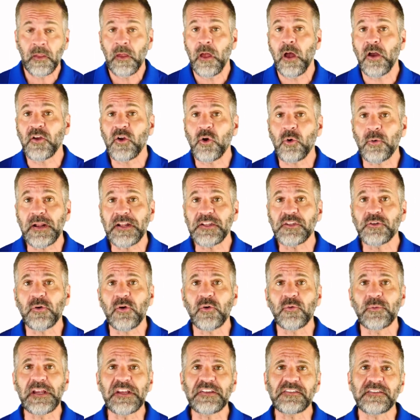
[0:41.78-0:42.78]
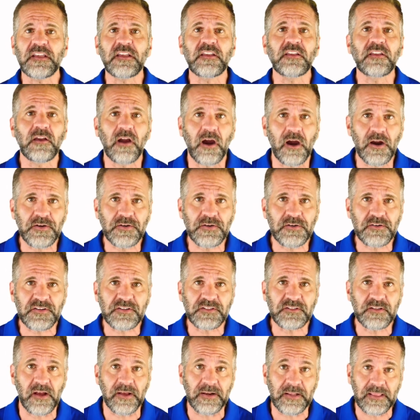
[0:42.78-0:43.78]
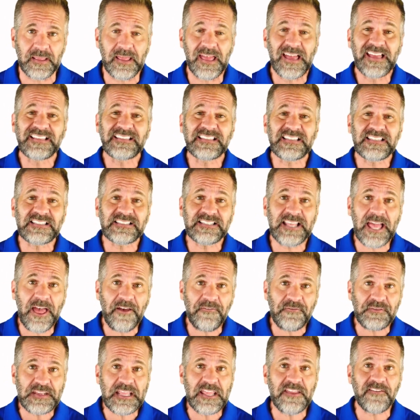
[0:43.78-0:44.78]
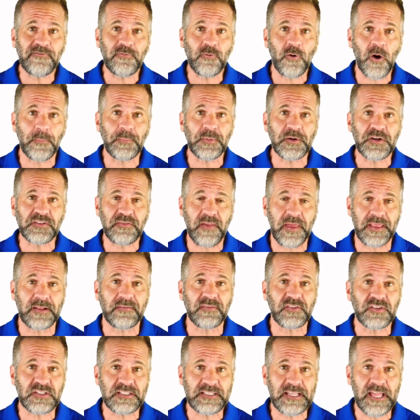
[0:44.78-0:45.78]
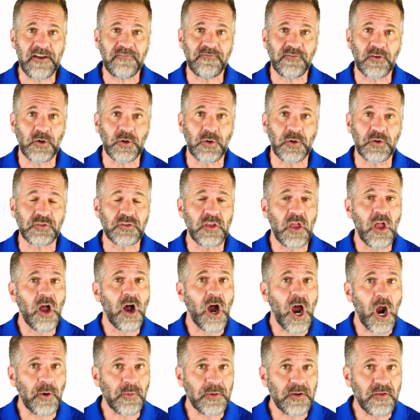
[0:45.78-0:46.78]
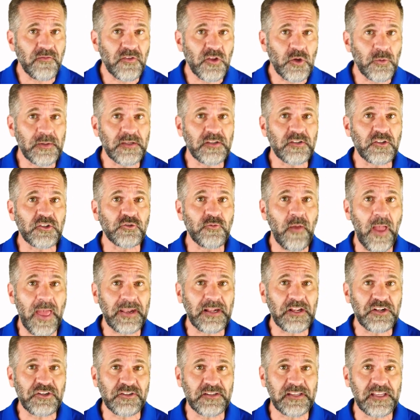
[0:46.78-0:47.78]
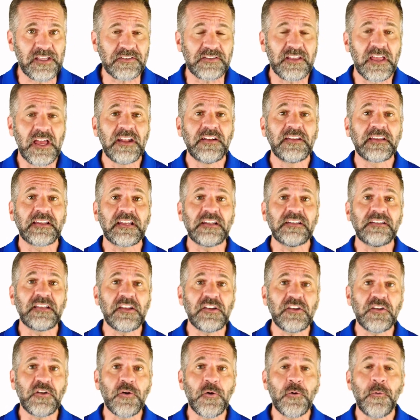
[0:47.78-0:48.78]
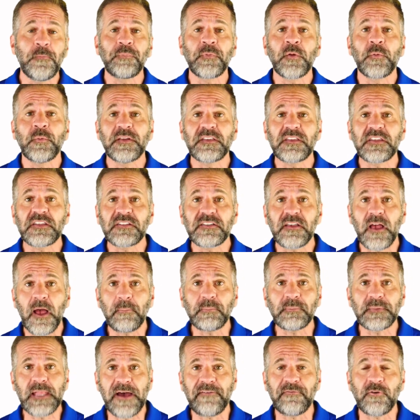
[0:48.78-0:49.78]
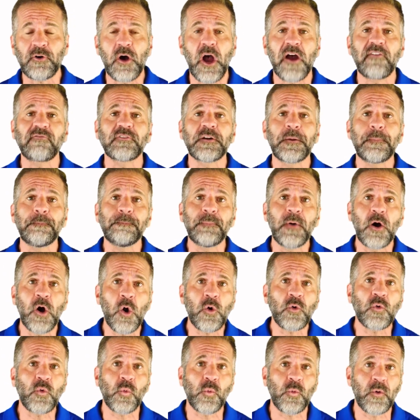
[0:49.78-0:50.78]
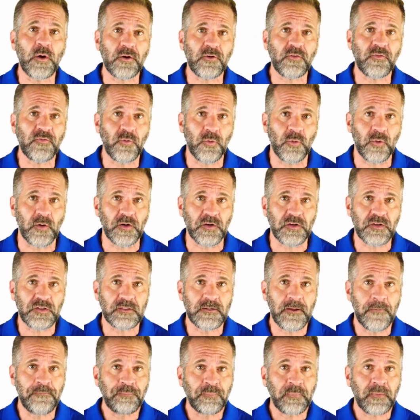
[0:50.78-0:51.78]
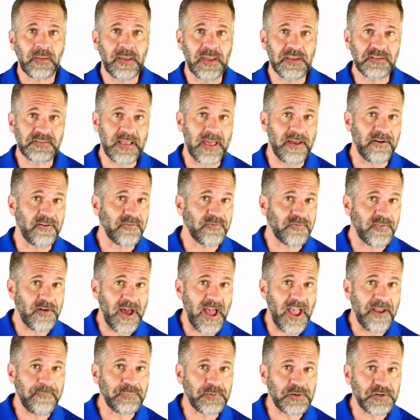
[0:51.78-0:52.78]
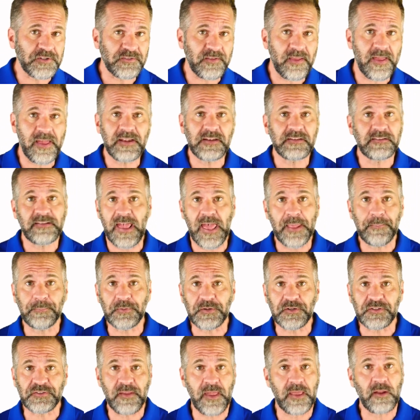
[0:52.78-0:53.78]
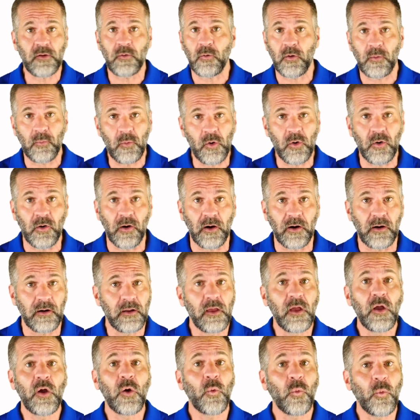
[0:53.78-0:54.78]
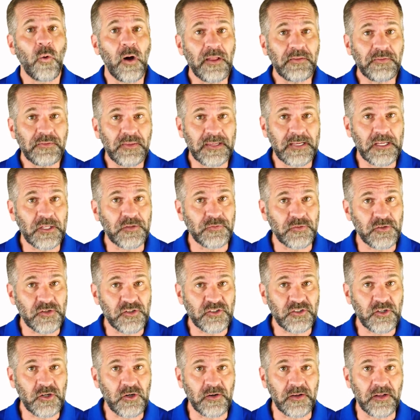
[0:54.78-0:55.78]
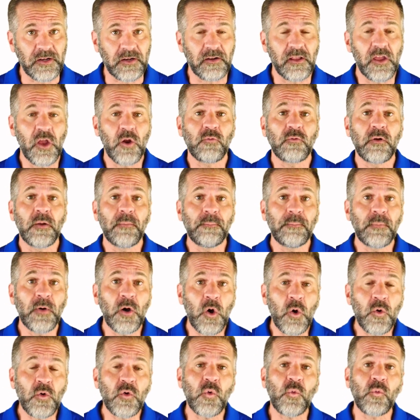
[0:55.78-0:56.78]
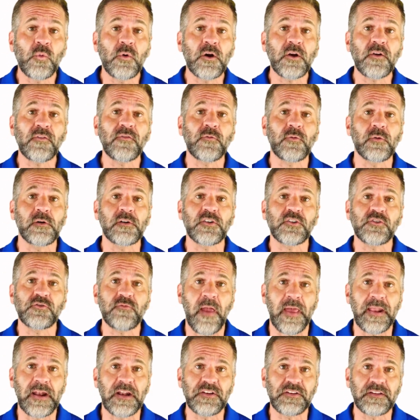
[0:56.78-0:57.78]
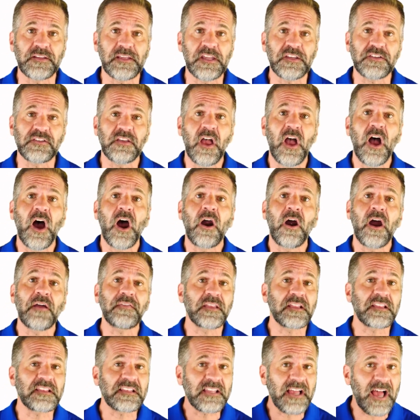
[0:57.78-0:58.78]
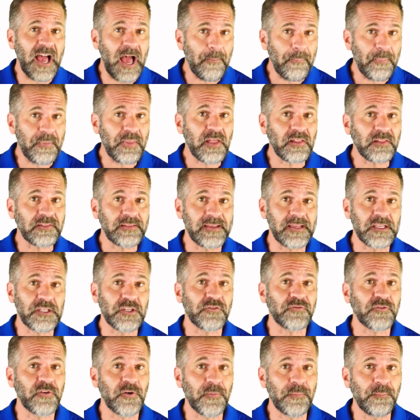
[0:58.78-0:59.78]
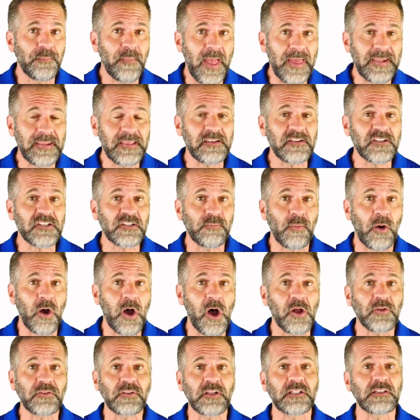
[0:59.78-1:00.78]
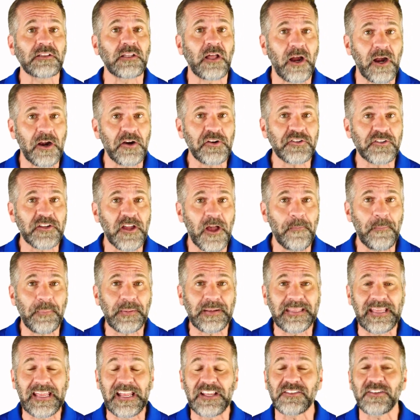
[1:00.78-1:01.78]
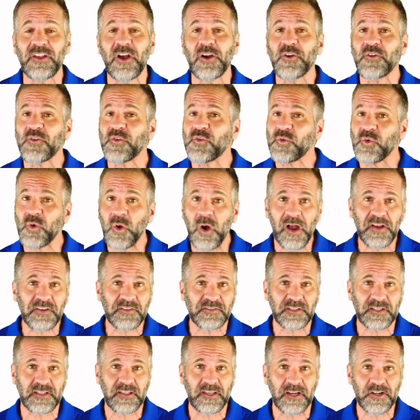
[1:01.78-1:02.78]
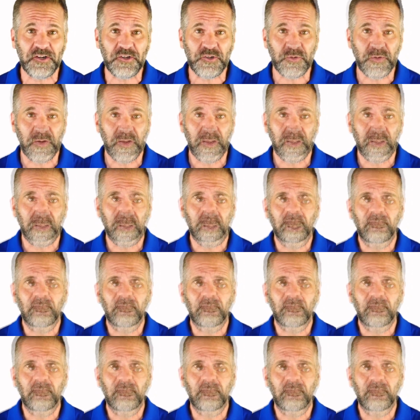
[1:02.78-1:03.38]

According to a recent Gartner study, 74% of CFOs are reviewing strategies to continue with some level of remote workforce. Is that 5%, 10%, or more? One thing is for certain, remote workforce strategies are on the top of the list for many small to large companies across the country.